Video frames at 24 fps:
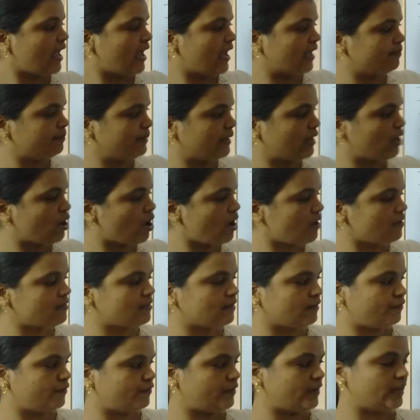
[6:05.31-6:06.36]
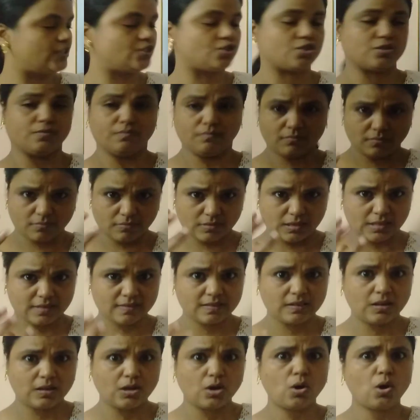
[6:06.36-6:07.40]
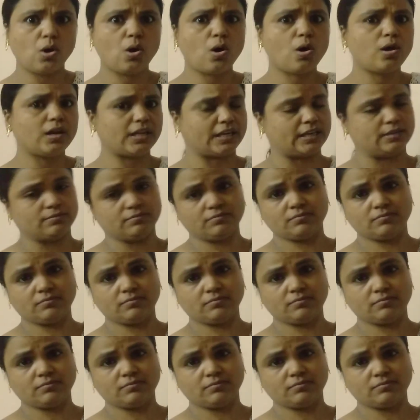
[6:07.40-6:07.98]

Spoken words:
and because of which slowly,